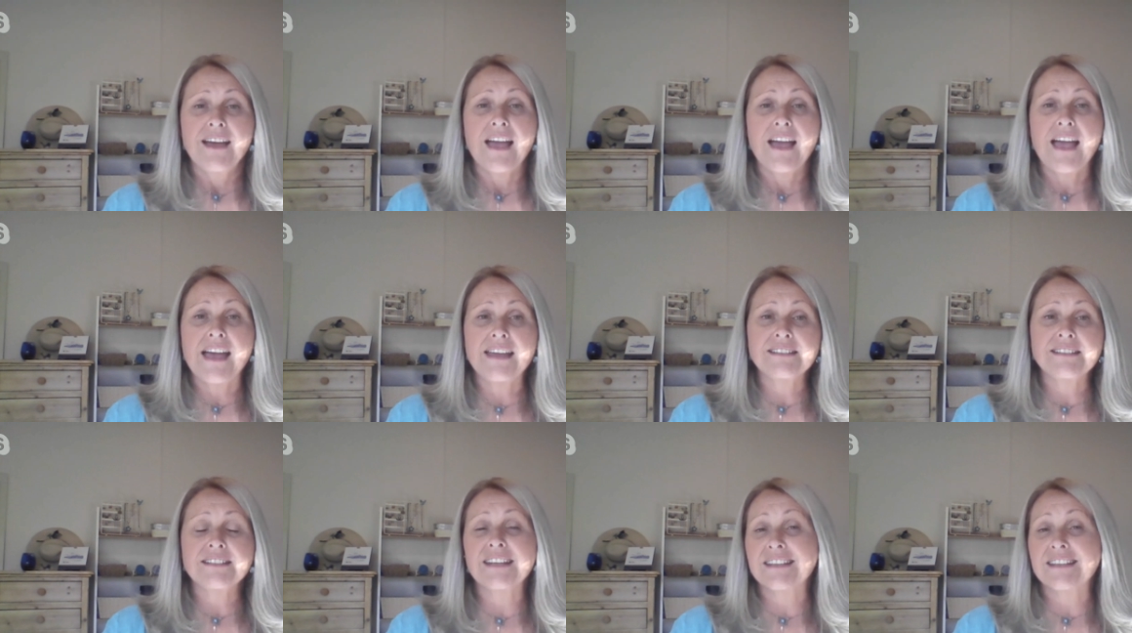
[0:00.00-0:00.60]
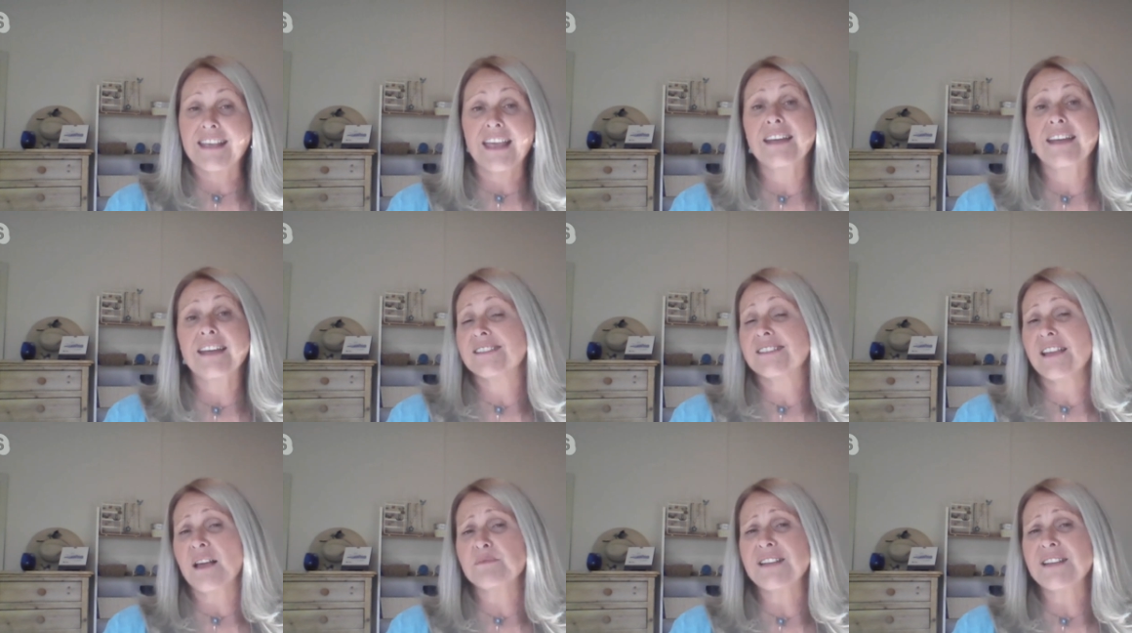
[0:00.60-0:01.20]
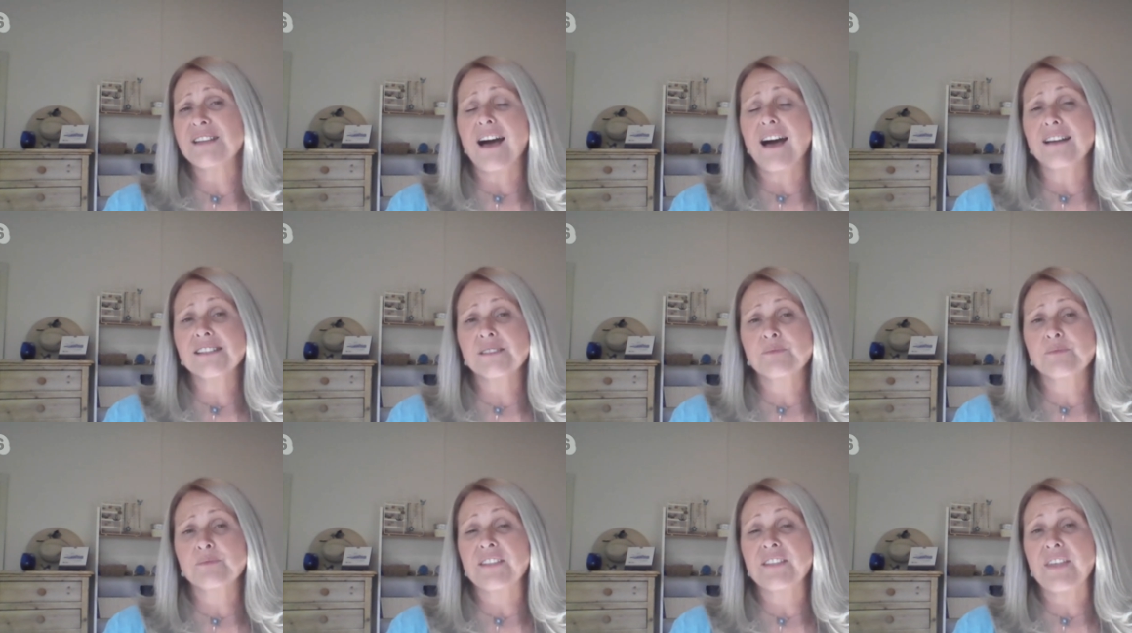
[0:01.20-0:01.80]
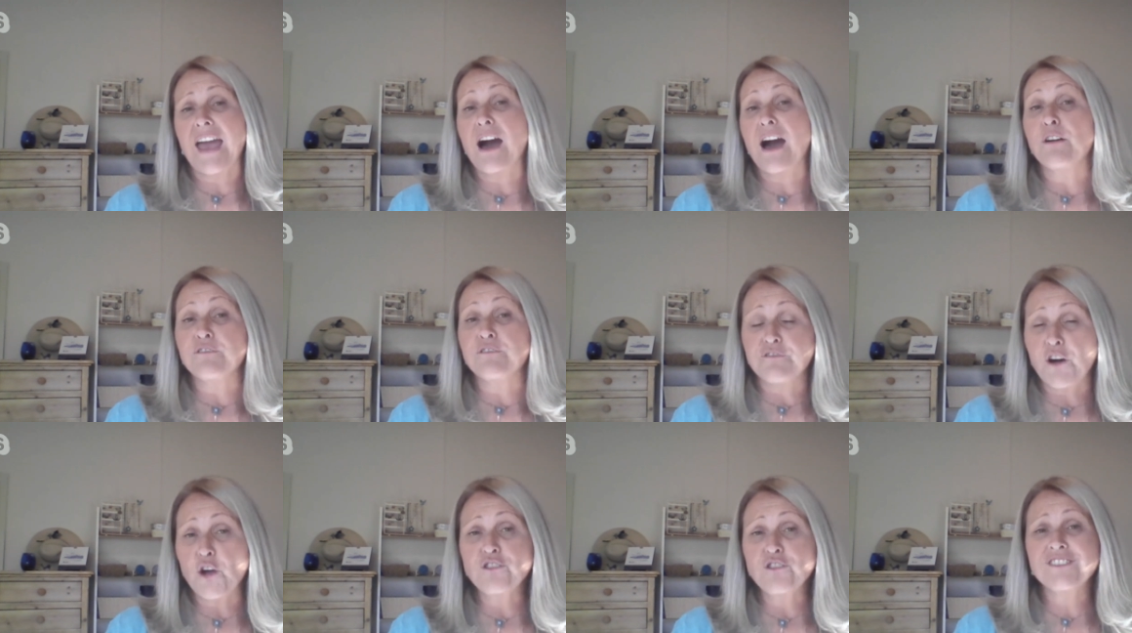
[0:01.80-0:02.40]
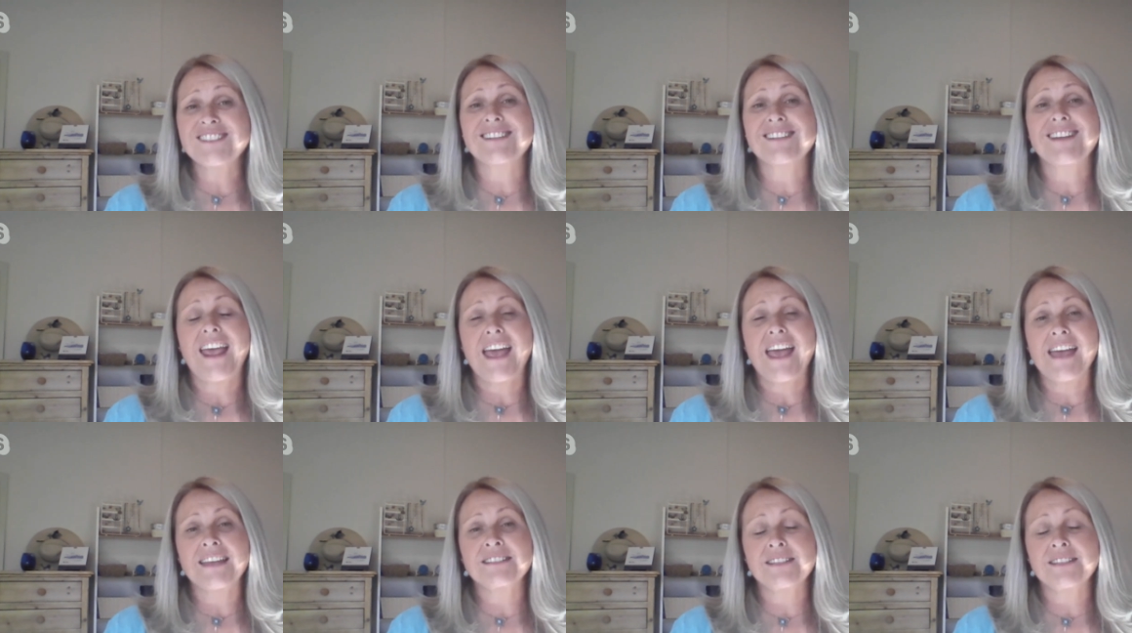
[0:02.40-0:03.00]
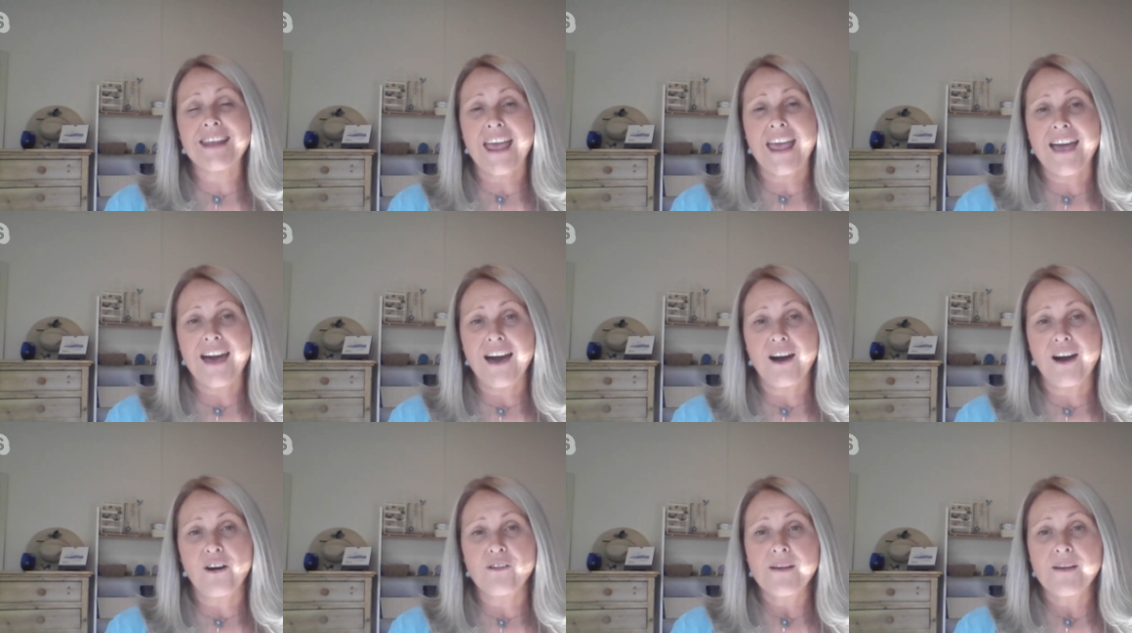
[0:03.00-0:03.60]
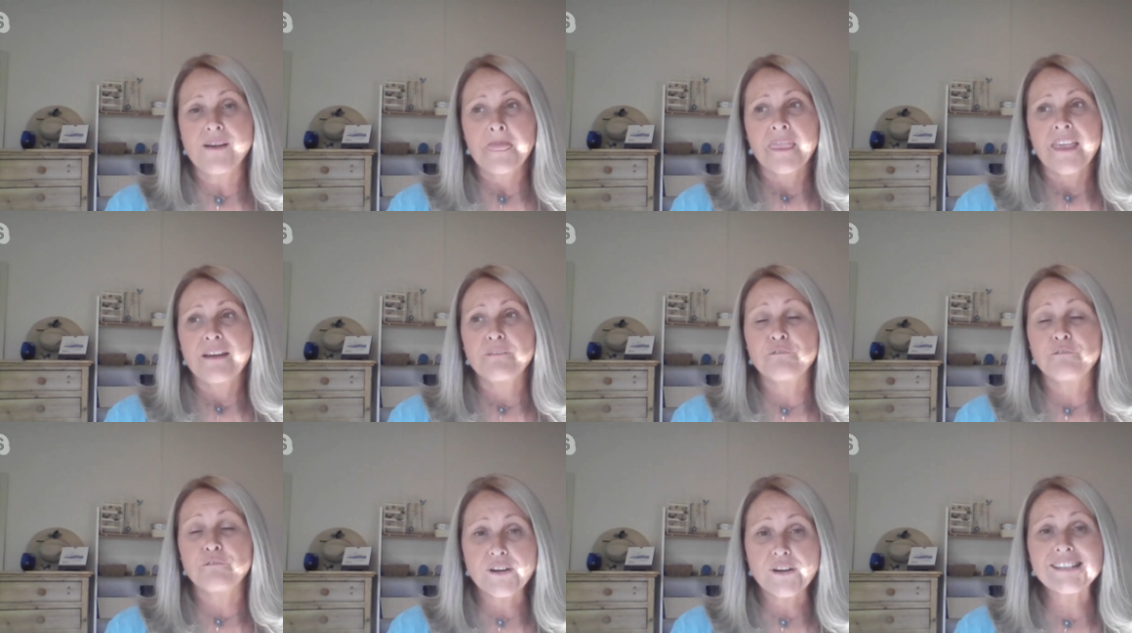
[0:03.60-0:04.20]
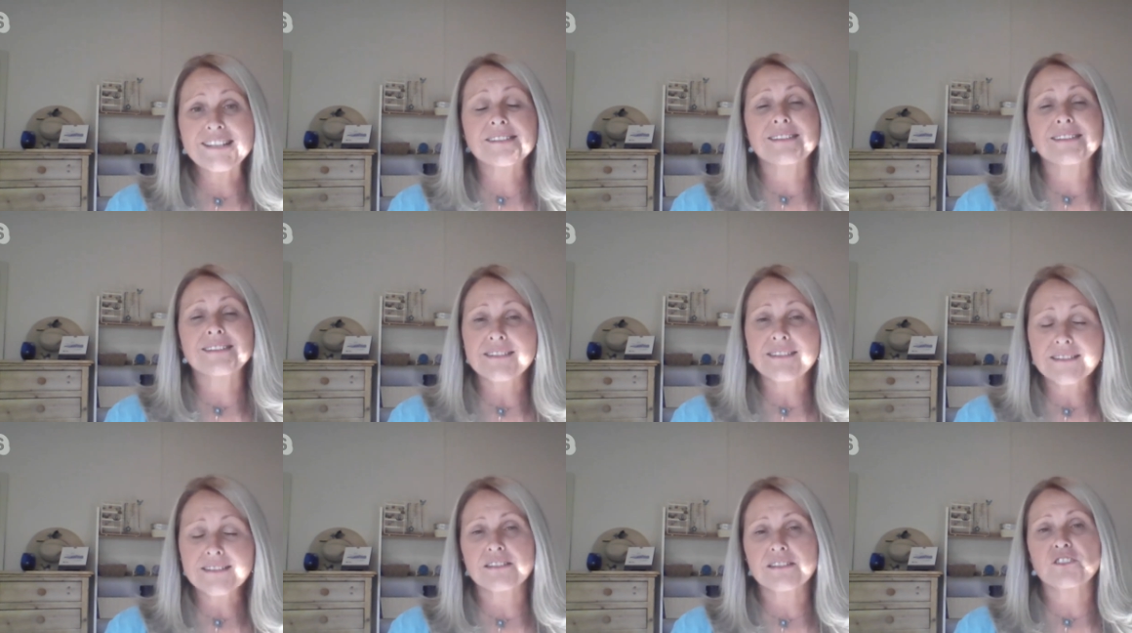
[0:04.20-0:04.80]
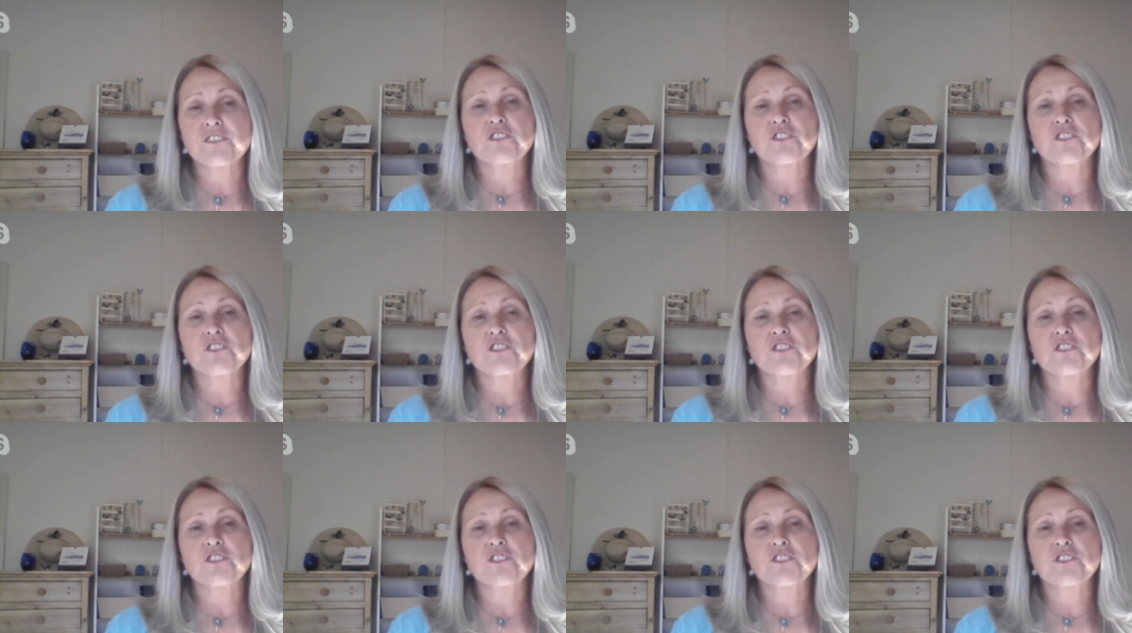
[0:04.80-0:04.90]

And again, it's up to us with our vote and our voices